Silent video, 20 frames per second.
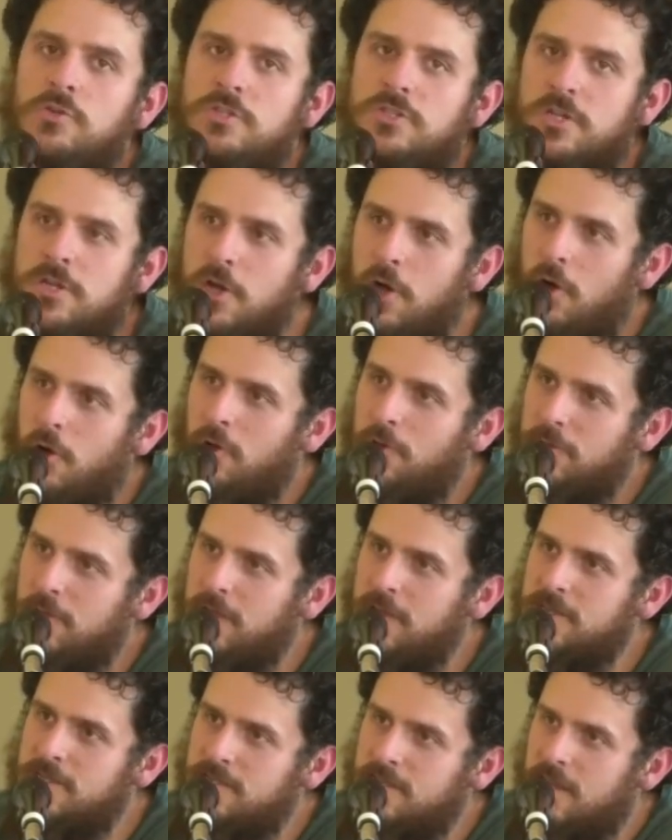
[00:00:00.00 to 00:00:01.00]
used to call
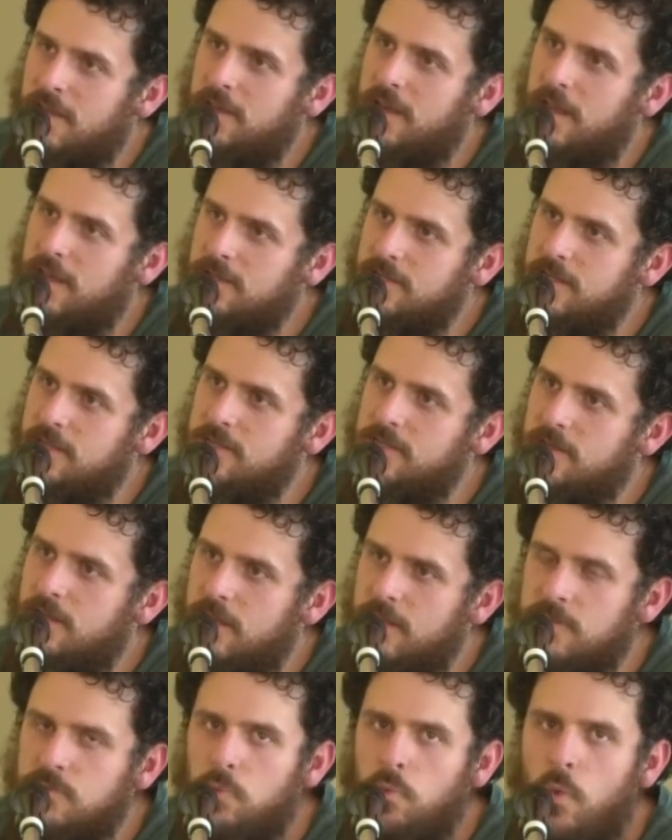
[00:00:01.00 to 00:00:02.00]
these yeah, Sundays. Long
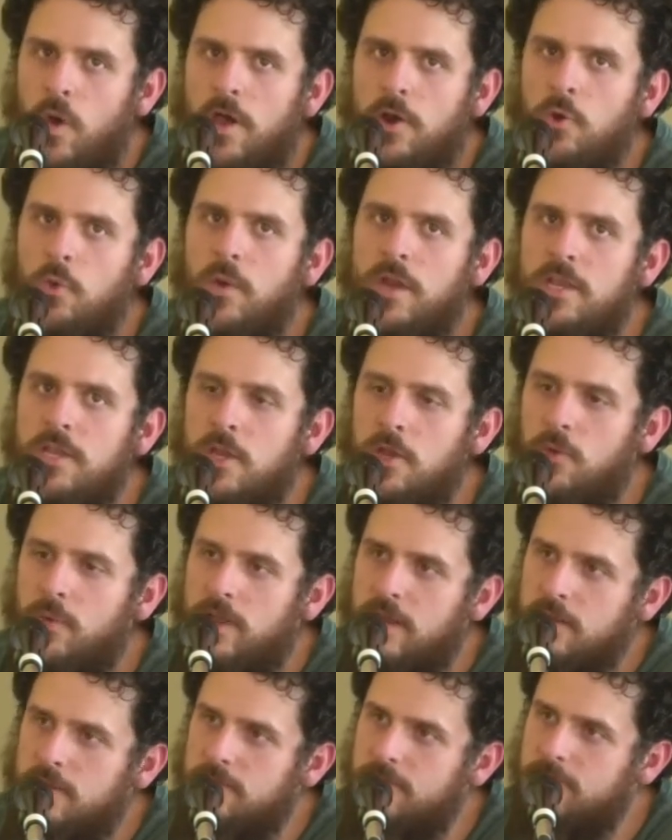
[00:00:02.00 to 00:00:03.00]
time ago. What are we
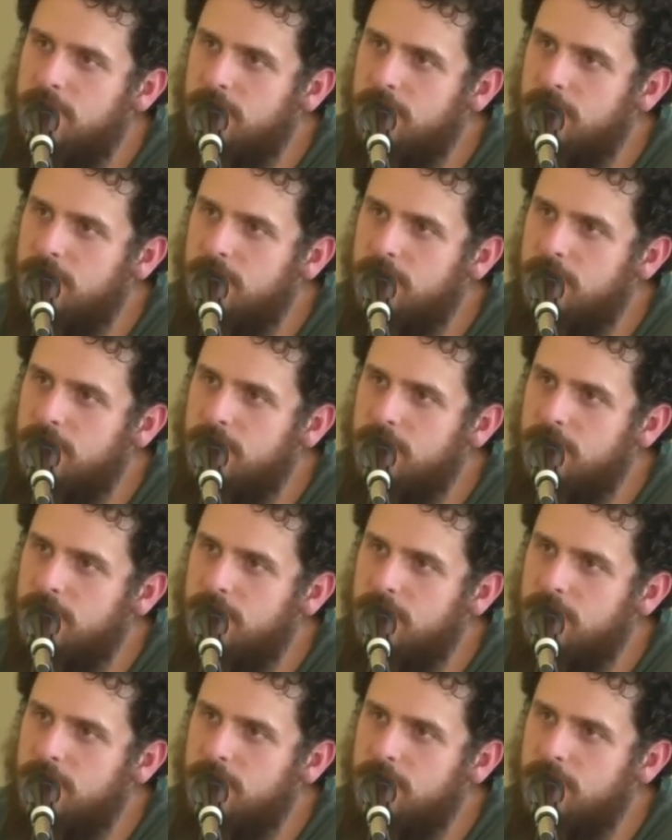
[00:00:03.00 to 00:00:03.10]
doing?